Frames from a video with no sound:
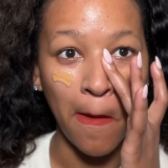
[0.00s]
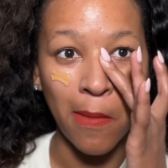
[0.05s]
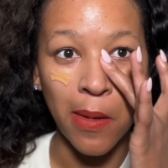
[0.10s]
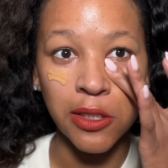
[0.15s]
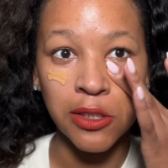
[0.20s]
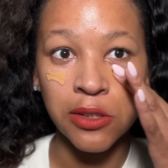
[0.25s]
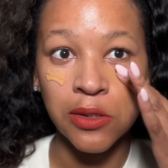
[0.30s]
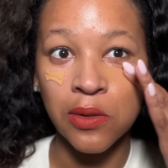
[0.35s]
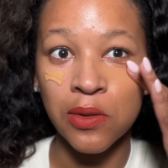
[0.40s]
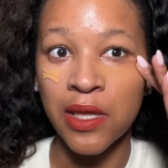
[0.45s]

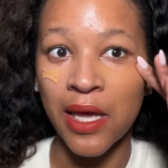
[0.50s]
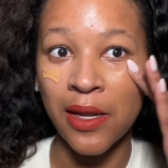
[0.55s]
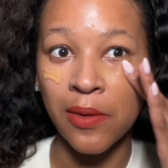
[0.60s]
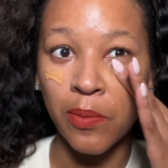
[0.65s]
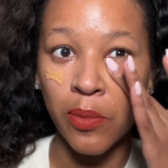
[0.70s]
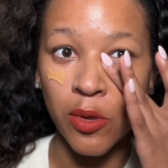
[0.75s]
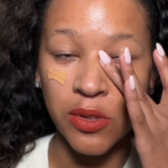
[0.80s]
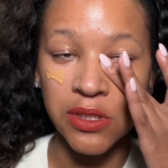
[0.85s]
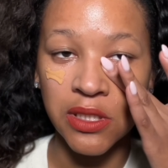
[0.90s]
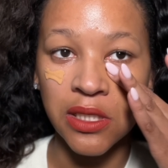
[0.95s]
So that
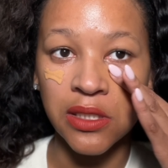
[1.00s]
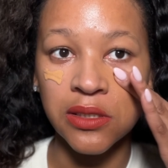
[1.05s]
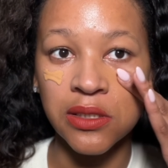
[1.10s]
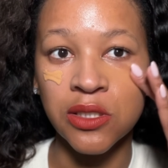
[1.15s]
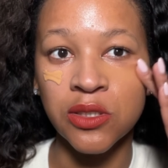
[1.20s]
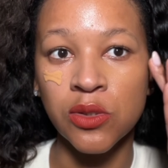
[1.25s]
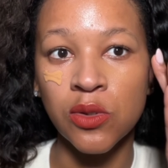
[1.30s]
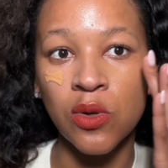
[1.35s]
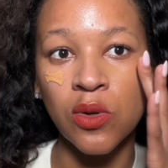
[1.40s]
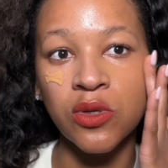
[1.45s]
process
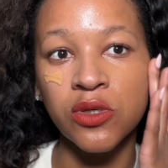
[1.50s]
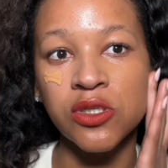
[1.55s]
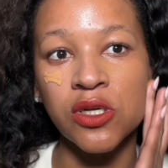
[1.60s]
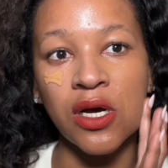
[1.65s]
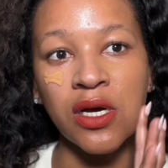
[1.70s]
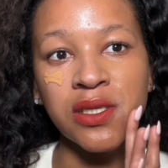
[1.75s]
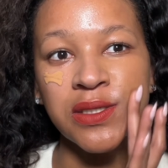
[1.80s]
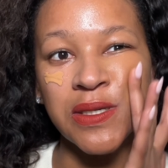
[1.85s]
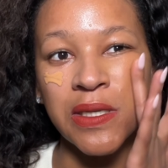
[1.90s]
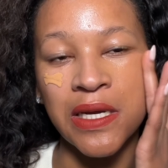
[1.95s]
is called
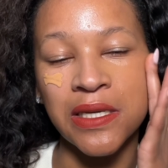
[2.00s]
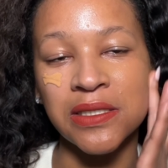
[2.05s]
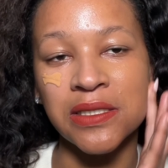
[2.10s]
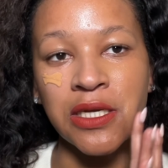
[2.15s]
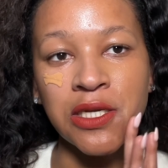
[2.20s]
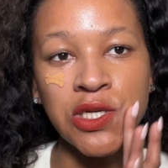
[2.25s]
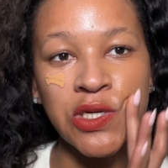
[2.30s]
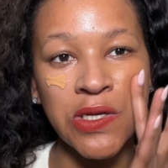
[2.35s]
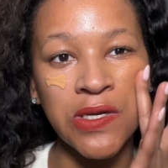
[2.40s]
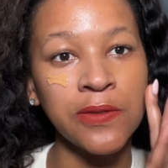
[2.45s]

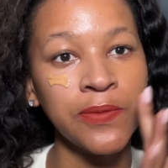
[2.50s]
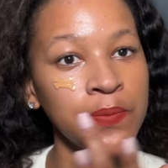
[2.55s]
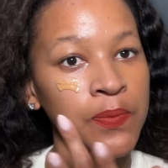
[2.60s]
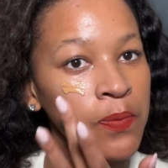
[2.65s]
oxidization.